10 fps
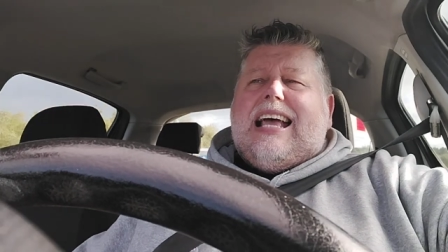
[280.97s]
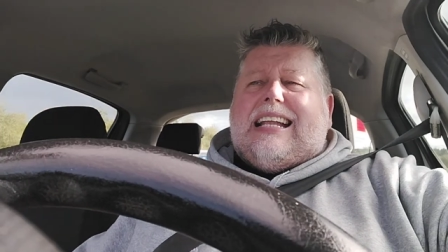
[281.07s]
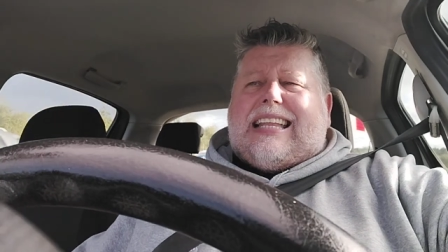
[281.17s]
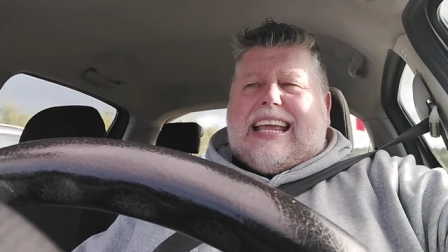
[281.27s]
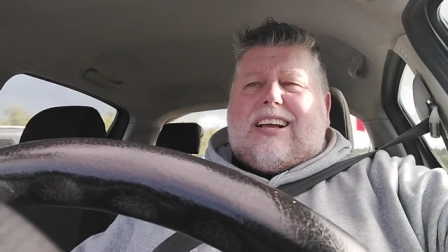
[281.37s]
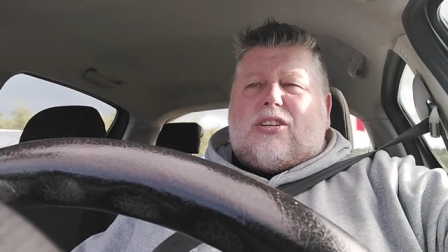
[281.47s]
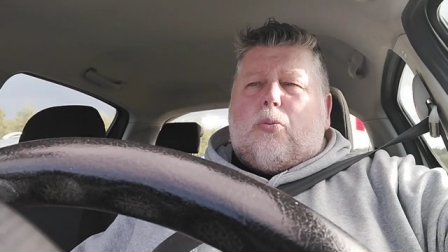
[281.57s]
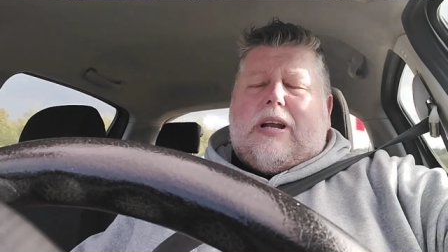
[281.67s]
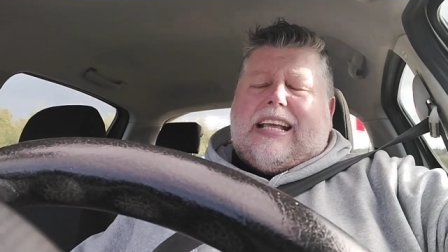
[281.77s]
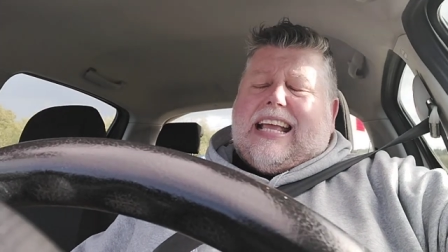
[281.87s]
And they got the
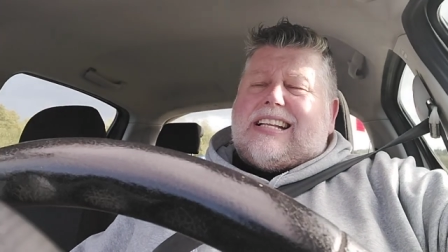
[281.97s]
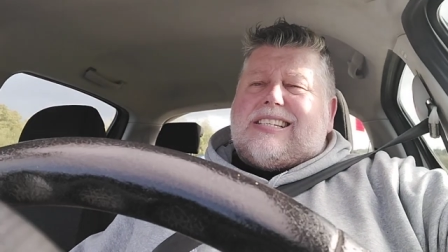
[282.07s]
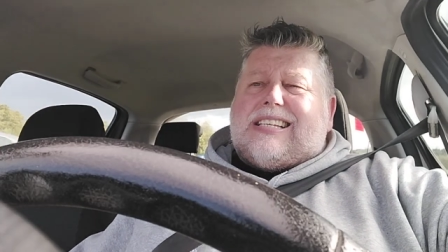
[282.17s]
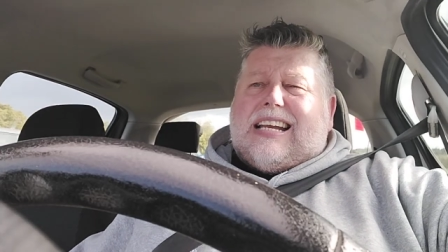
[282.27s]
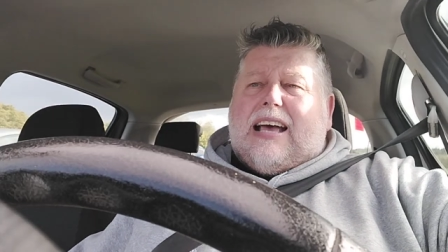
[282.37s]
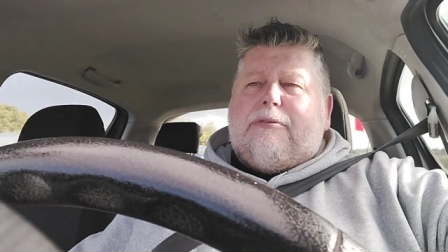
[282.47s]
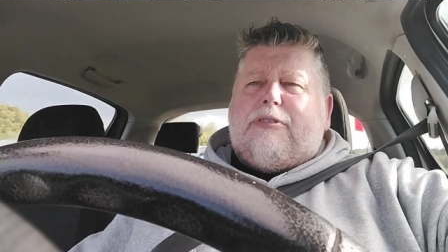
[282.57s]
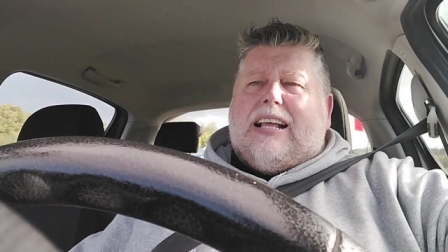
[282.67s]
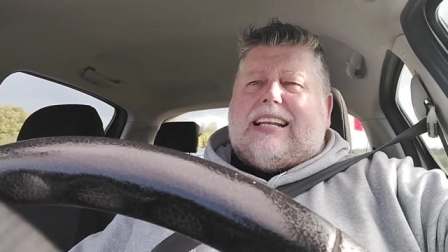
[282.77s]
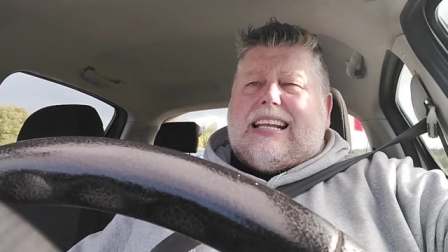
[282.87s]
win against us on
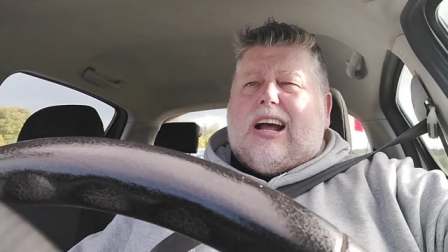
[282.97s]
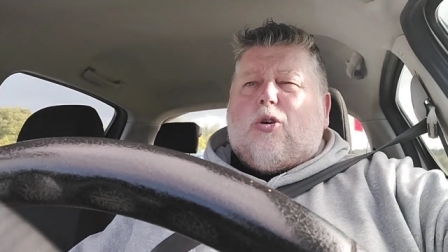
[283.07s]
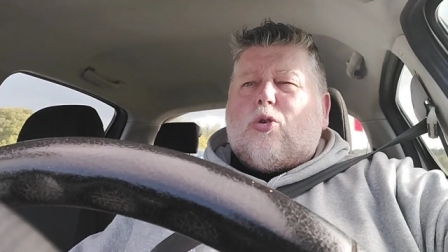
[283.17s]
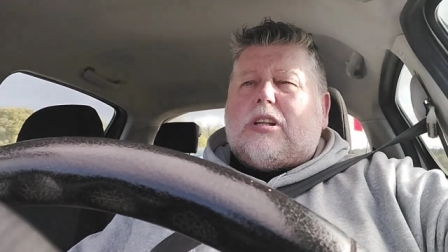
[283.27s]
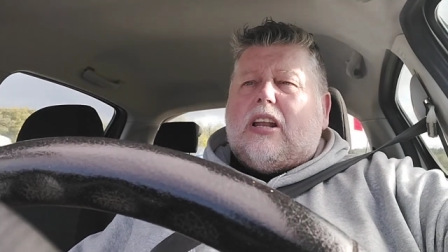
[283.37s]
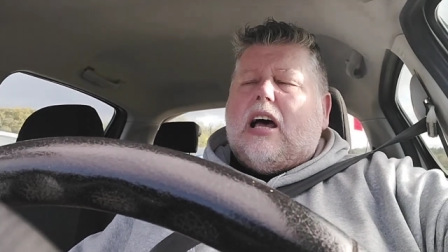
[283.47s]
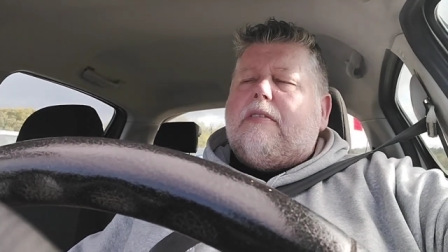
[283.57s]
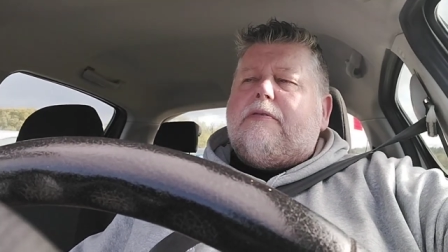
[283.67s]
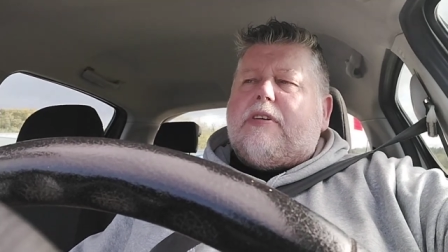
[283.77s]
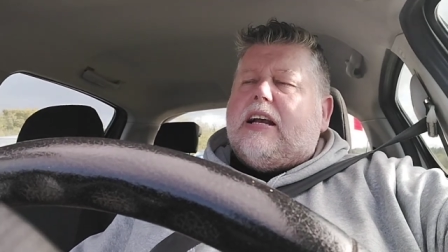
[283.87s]
Anfield, and that hurt a lot
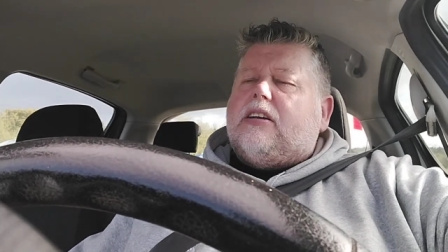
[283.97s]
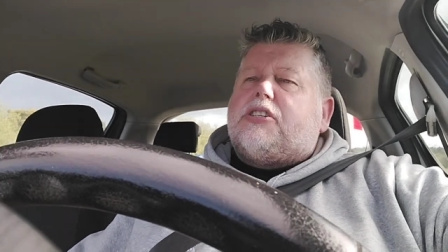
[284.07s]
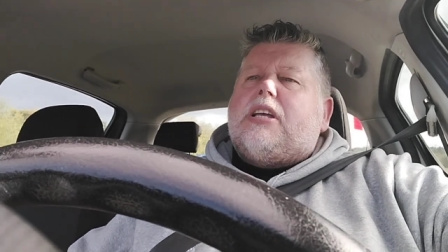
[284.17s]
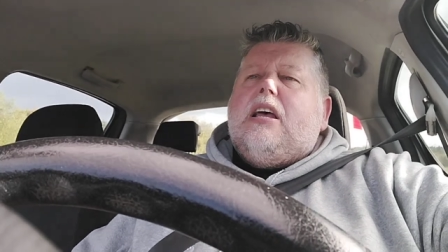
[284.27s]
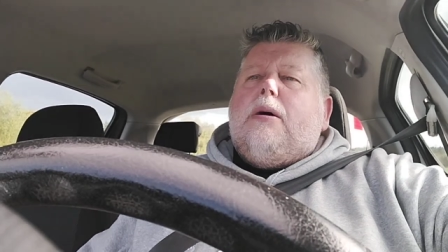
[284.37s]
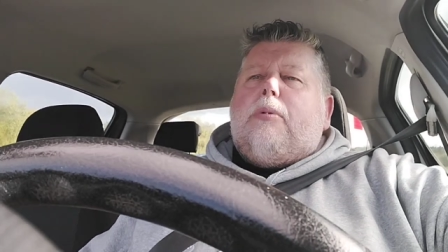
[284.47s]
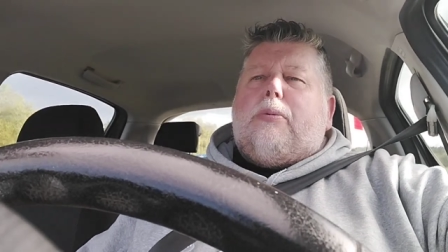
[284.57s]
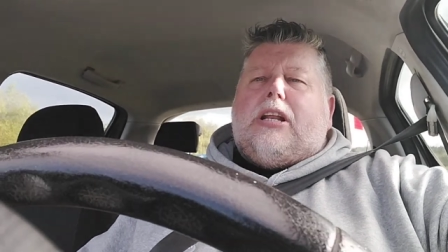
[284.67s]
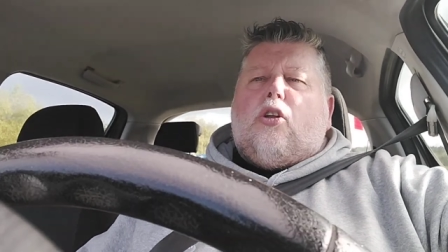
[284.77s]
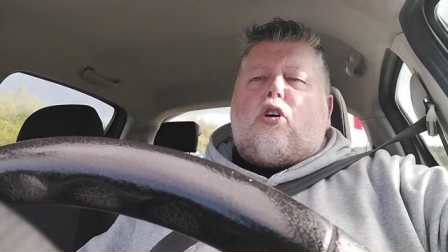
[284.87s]
in fairness.
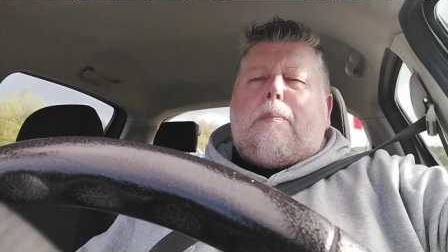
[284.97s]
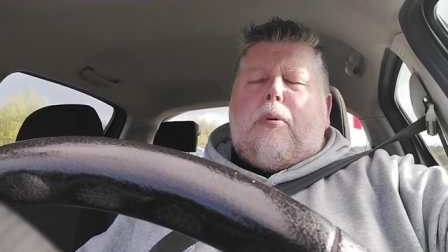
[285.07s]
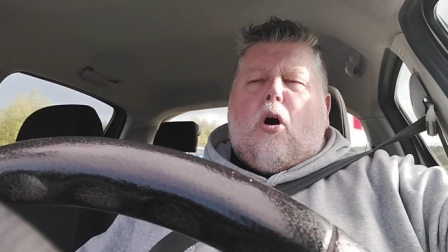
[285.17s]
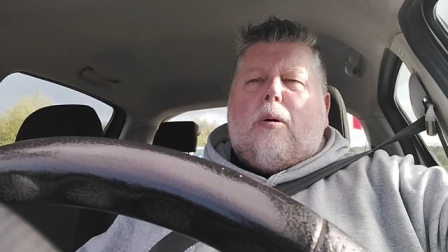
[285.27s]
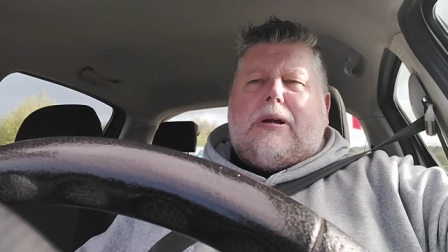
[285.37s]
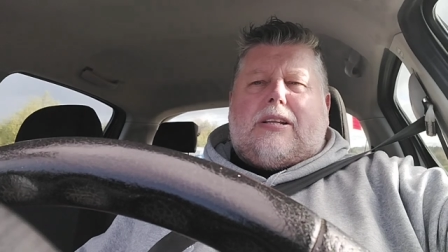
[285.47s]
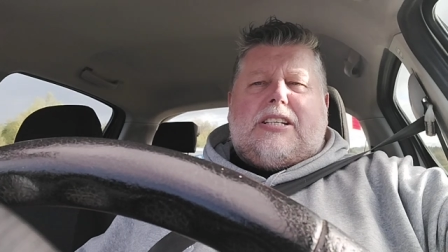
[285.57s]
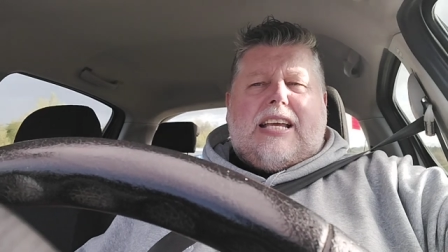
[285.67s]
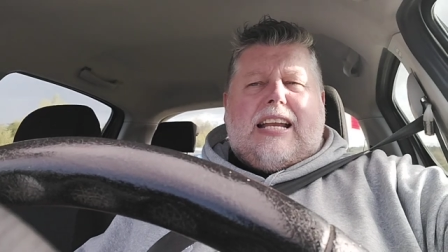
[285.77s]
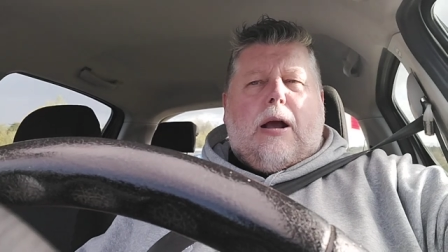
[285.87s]
But when you look at Bournemouth,
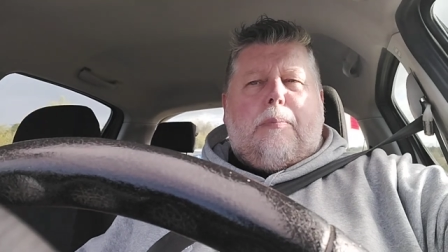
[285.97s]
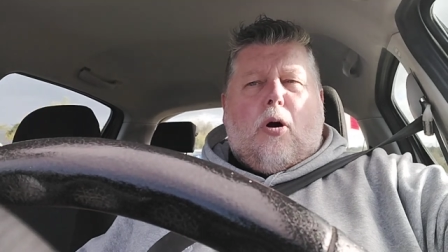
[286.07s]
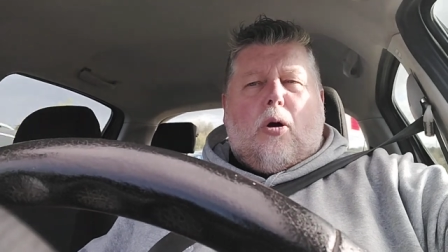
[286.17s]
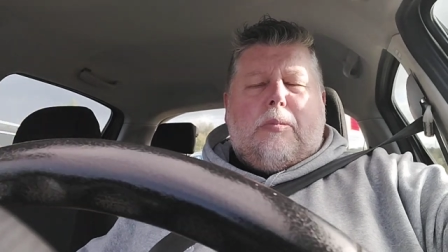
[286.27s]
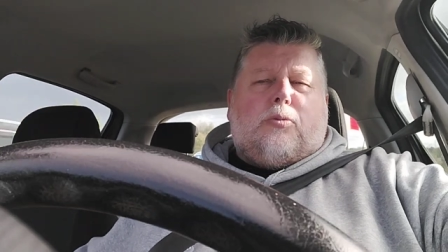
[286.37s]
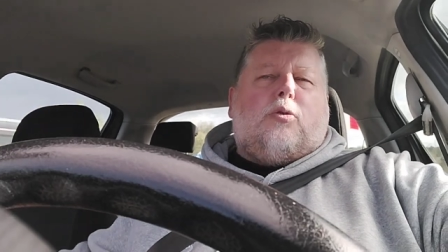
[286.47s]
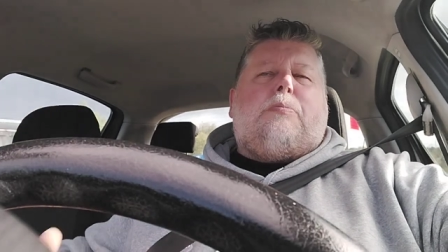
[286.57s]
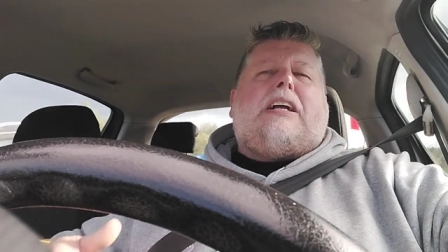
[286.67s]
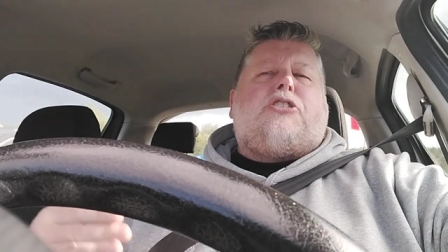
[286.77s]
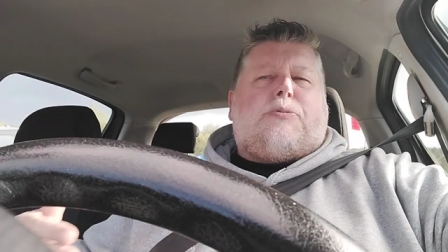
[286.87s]
I said how Bournemouth
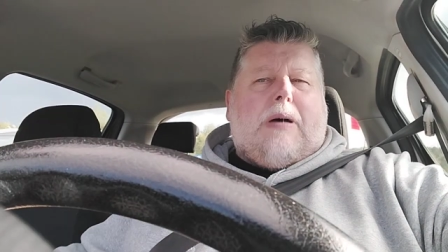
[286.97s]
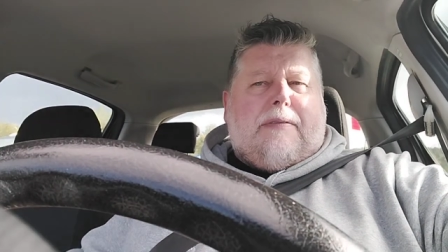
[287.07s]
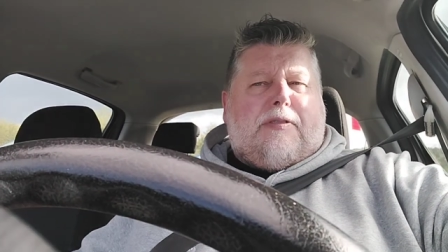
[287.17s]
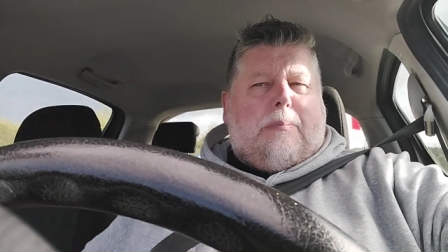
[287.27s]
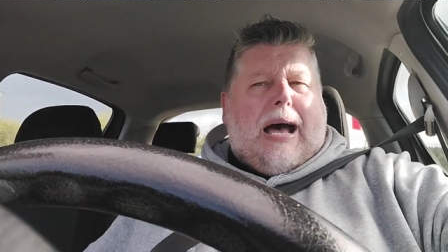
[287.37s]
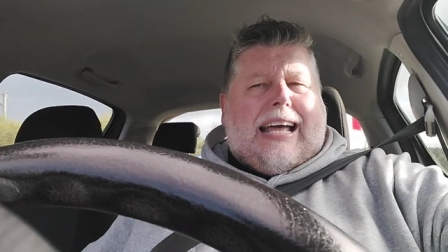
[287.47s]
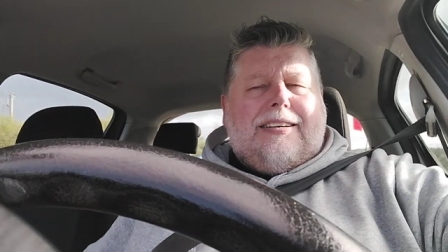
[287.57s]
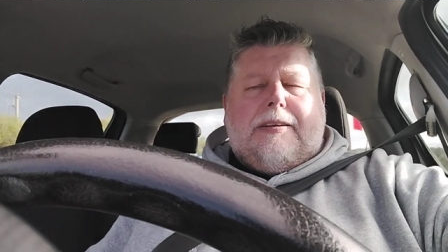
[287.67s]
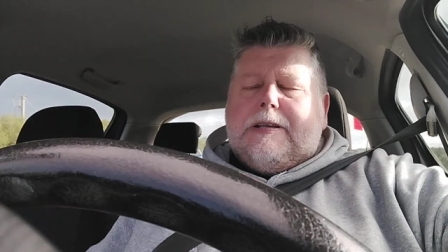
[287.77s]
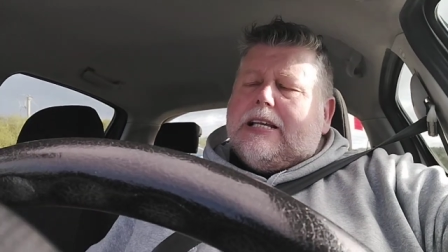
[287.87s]
would match us man for
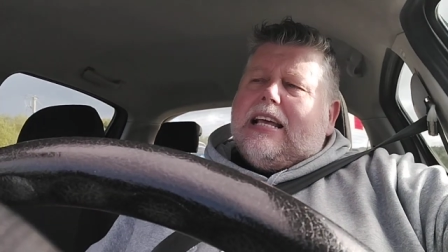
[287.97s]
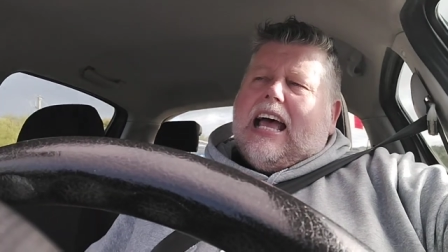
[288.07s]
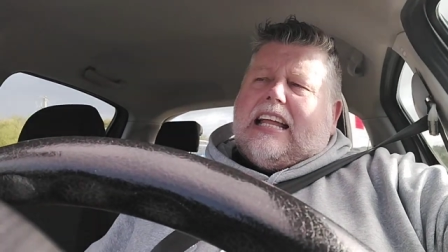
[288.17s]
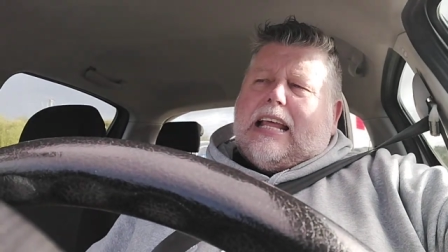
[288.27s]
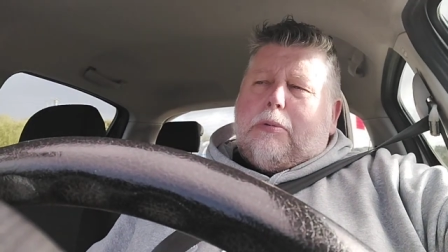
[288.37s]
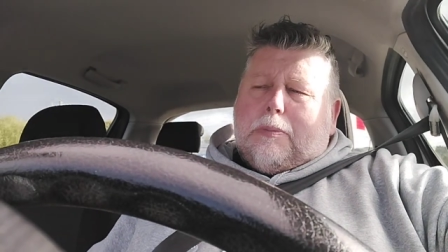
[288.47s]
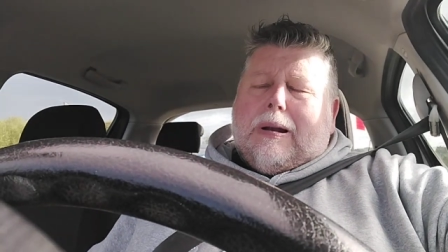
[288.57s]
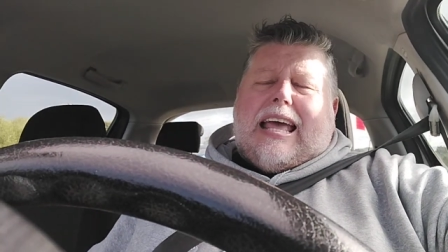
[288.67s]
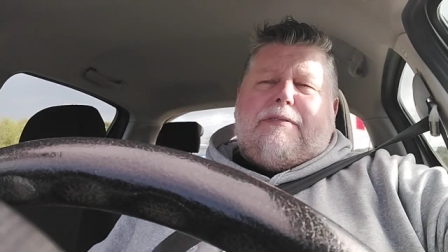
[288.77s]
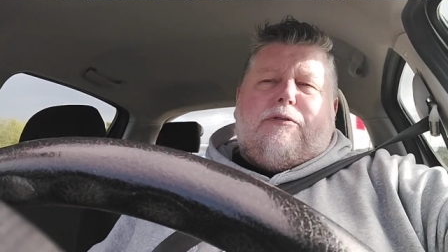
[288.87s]
man, and they would
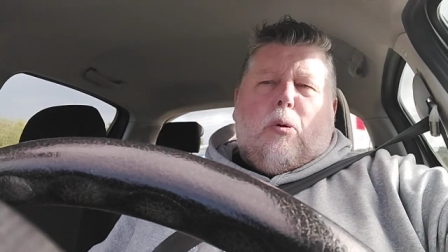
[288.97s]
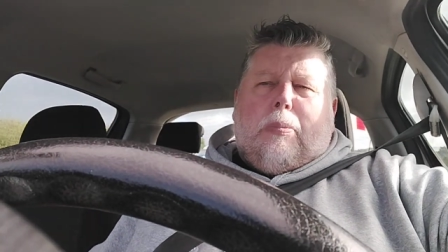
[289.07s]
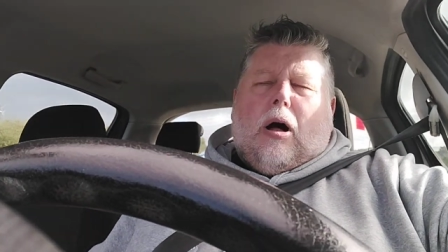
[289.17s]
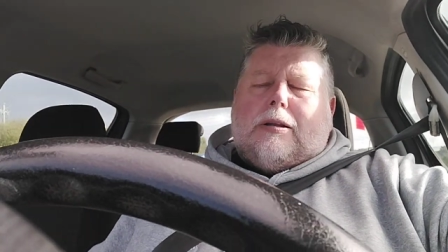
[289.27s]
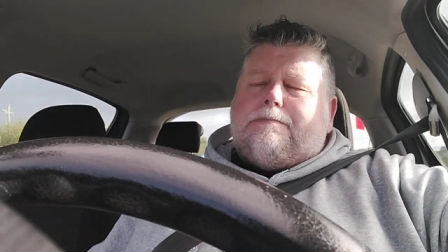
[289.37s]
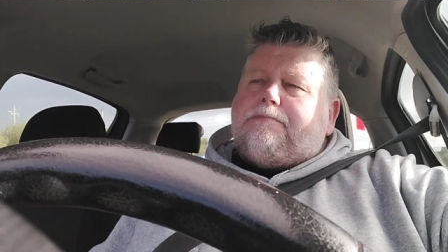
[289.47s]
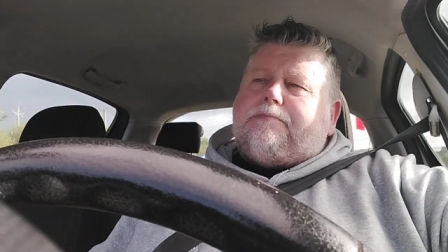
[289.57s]
play football,